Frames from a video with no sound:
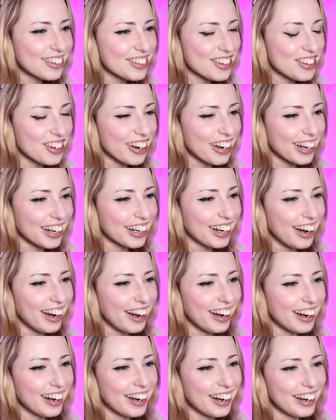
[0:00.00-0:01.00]
did you right, do it? She's
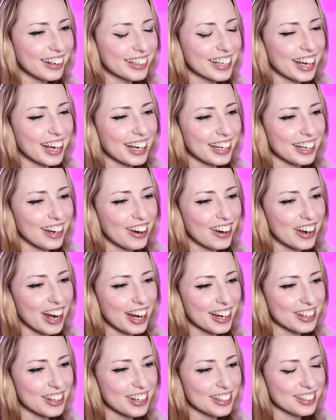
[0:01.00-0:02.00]
locked out. Okay,
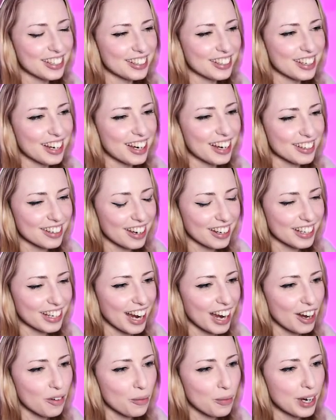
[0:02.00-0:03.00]
alright, good, good, good. Okay,